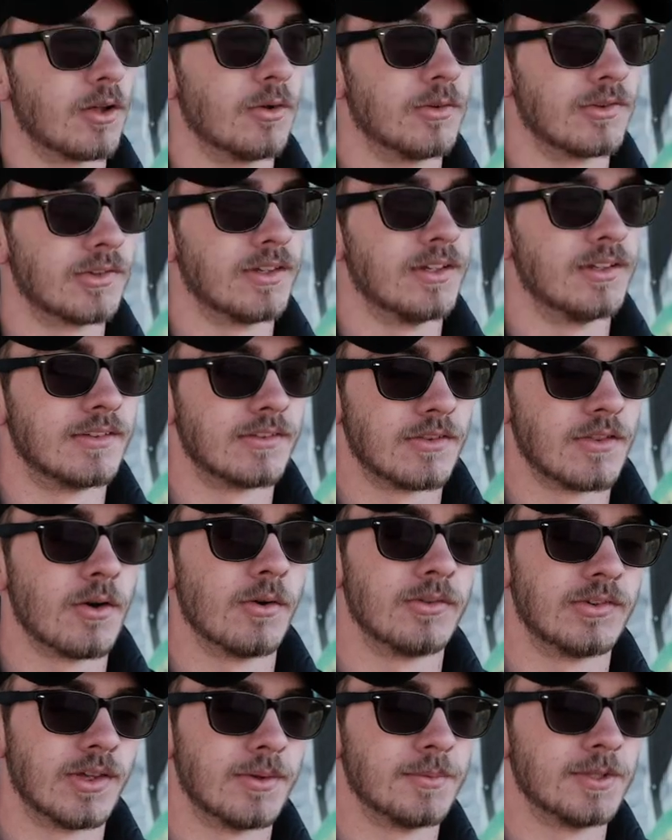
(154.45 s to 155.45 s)
those
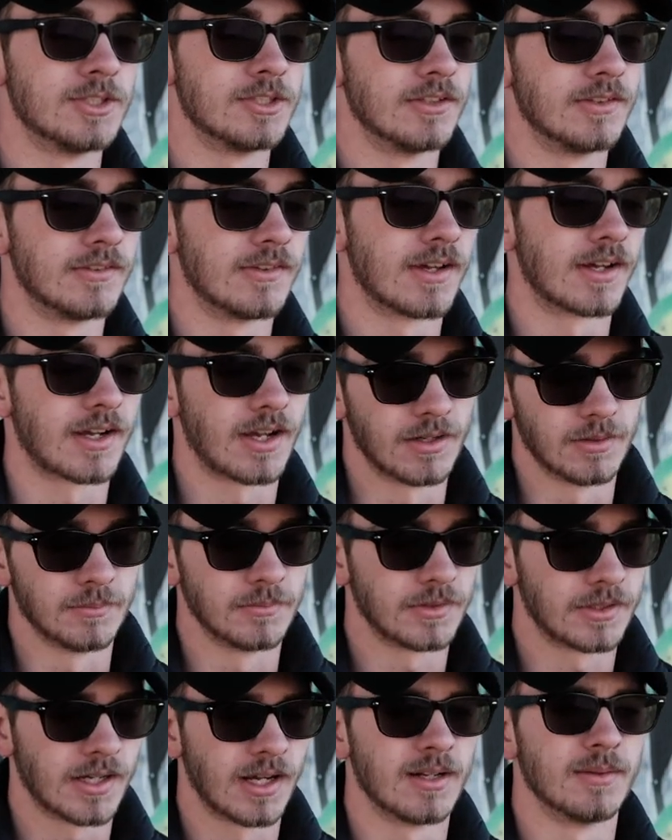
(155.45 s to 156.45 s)
images that kind
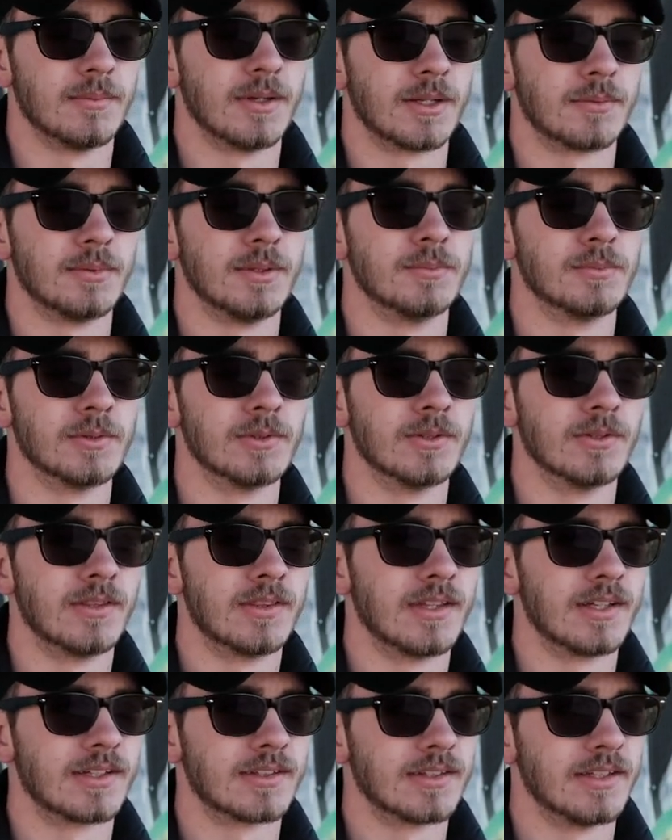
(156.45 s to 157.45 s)
of make people
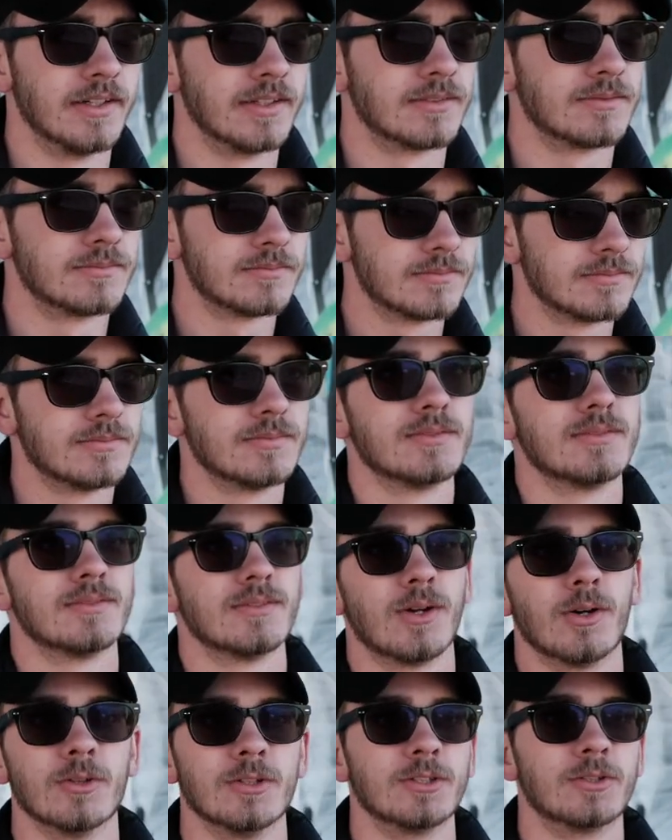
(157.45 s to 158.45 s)
think like,
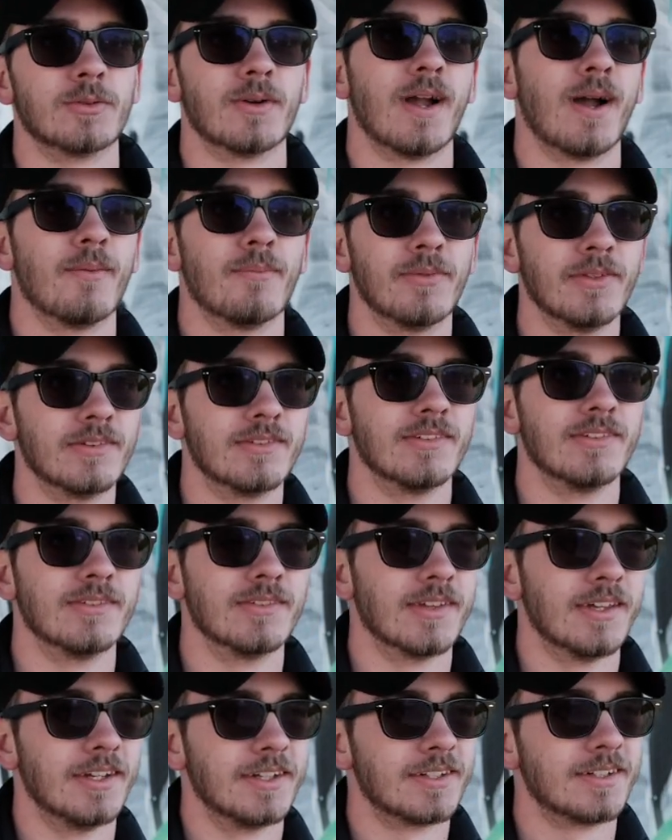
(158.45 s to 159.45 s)
holy crap, this
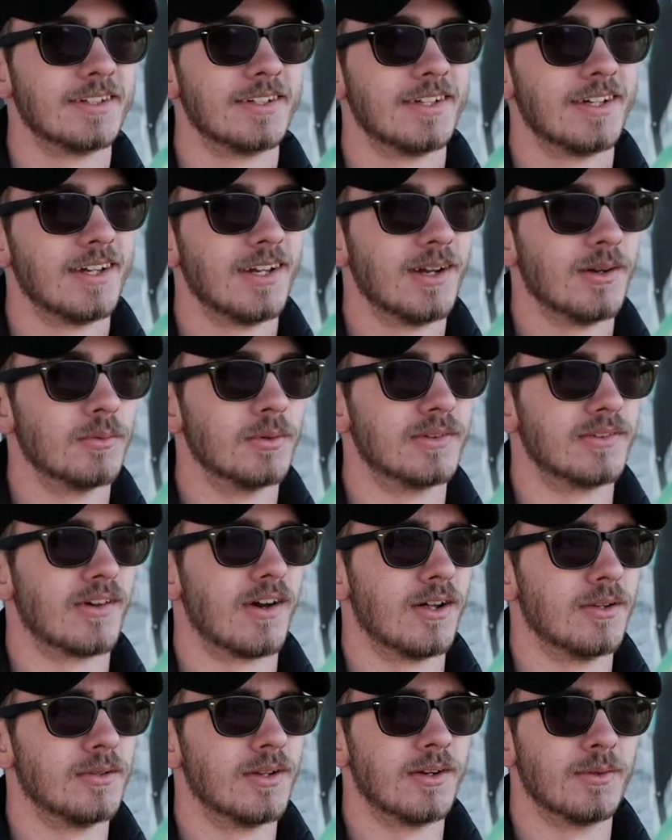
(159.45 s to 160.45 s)
is like what's
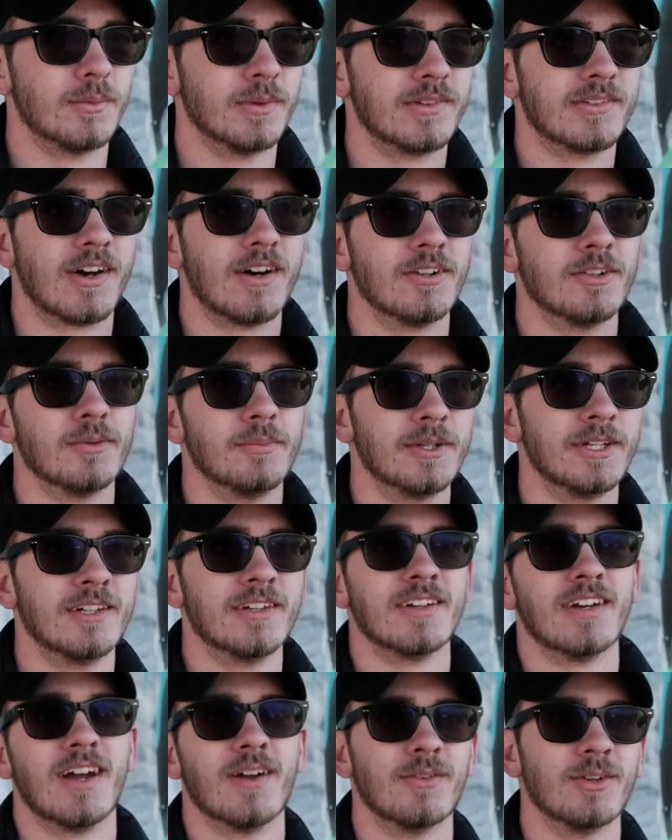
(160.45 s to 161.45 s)
under me
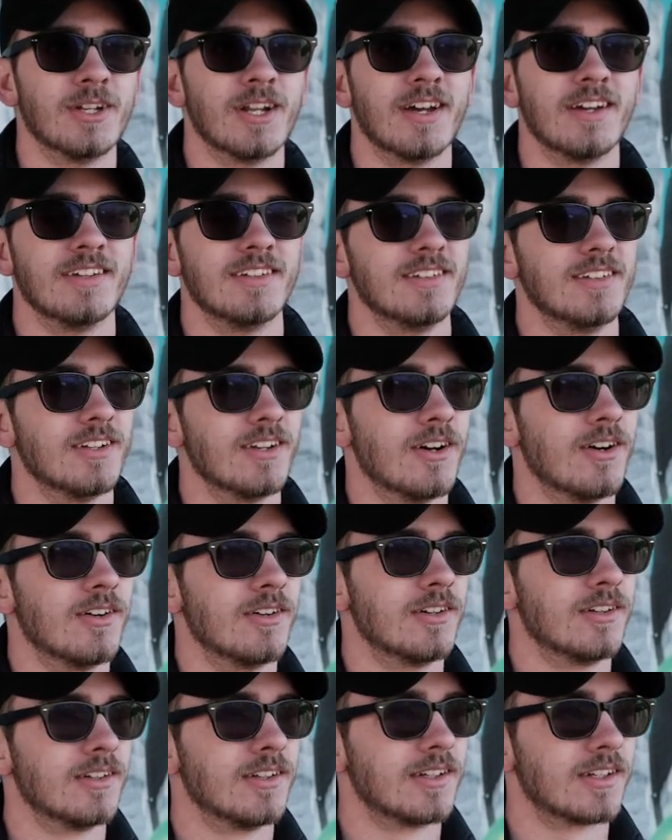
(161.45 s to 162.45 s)
every night. You know,
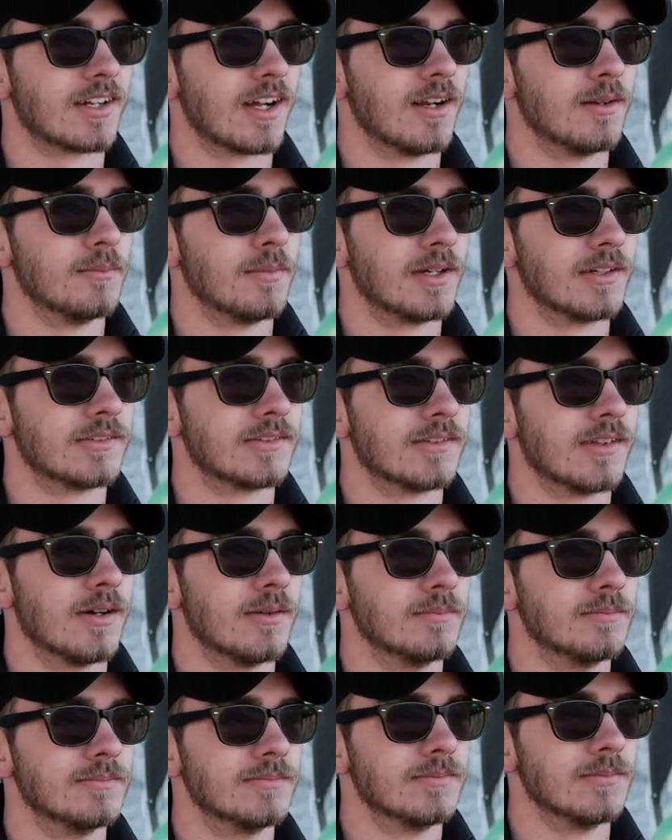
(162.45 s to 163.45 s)
it kind of makes
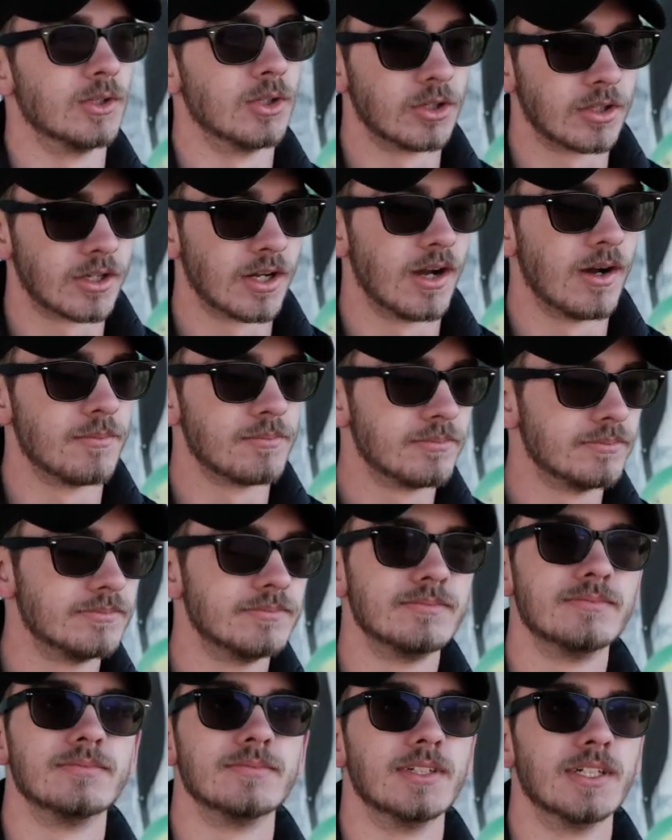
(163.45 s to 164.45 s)
them look up
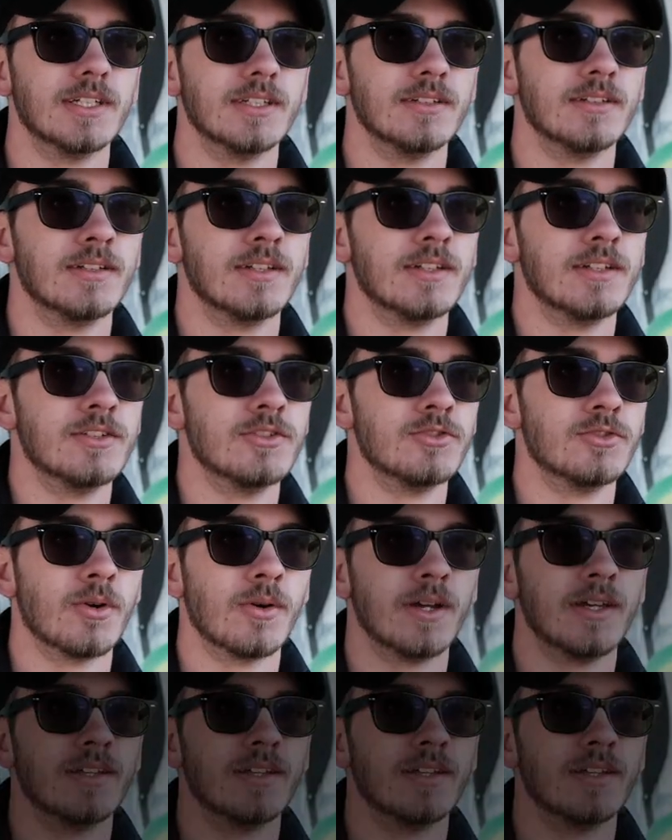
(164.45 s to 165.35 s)
and enjoy